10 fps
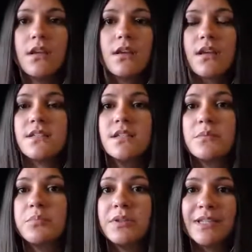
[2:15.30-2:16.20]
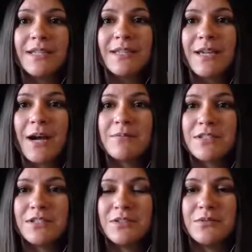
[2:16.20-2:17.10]
is completely up
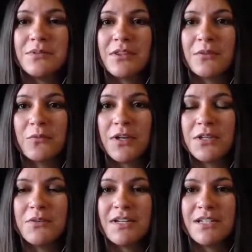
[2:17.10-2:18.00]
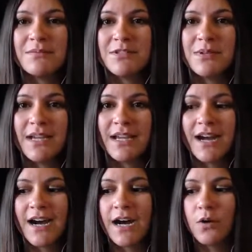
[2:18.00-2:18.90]
to you with what you end up doing
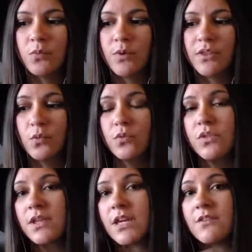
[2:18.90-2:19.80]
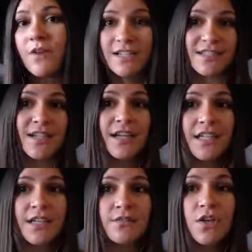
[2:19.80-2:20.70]
with the advice that I
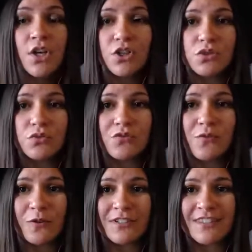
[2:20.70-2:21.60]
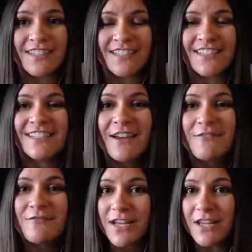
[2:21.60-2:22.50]
give you for this
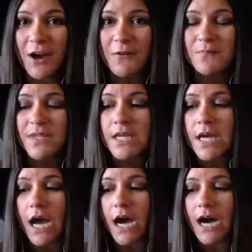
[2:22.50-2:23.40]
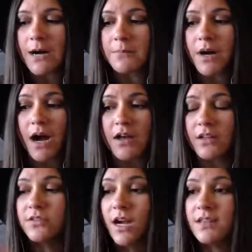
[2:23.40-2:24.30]
video. A
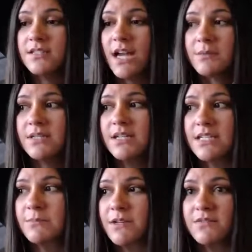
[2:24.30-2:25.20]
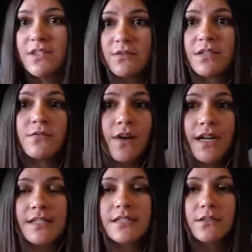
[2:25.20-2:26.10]
lot of the times, anytime I've given
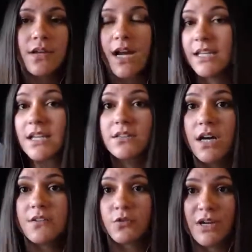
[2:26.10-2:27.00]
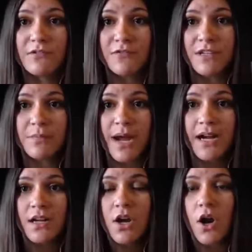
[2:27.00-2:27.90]
advice, I get a lot of great feedback
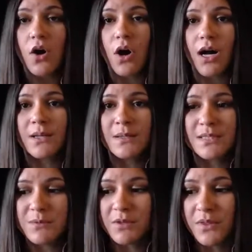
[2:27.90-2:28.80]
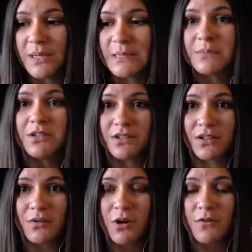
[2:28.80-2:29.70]
on some of the things I'm going to
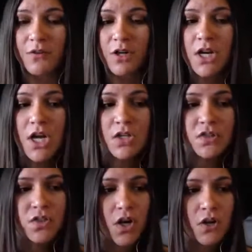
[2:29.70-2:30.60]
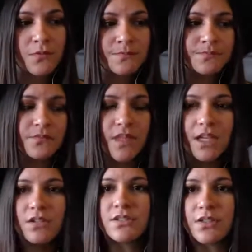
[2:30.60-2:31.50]
go over. So
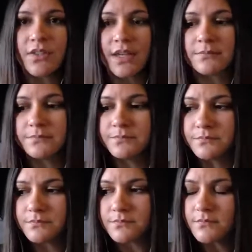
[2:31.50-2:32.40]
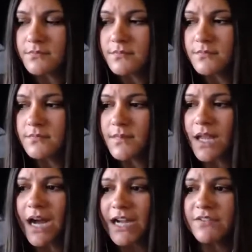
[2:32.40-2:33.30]
here's the thing.
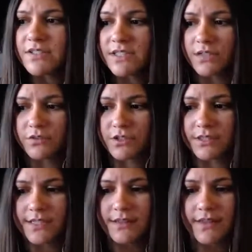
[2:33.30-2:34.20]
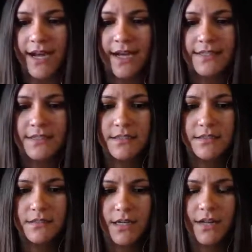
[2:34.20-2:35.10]
I've discovered that,
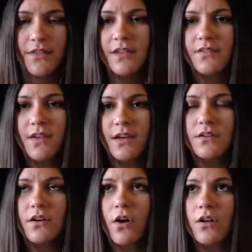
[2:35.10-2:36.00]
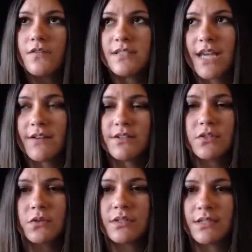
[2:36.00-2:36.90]
and I think that all of us have it
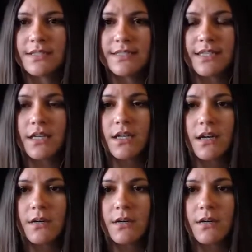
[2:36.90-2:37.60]
to an extent,